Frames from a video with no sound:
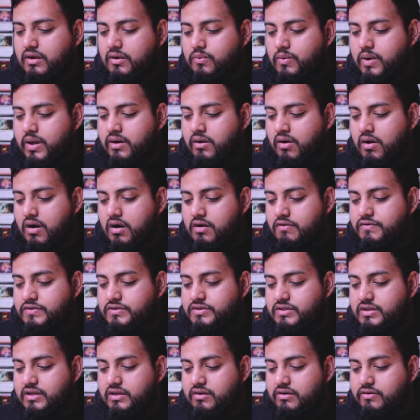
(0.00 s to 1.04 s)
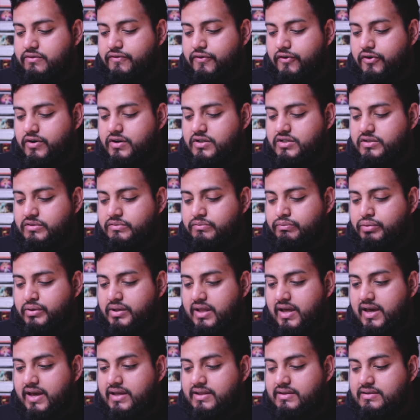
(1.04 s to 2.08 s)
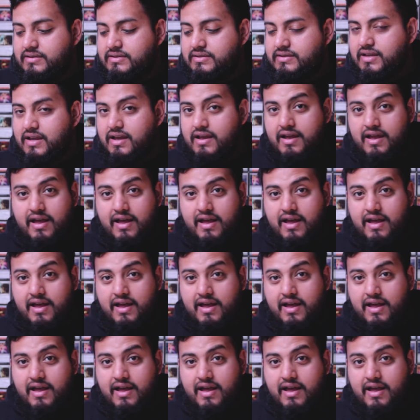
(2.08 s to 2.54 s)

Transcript: when harvesting or foraging plants.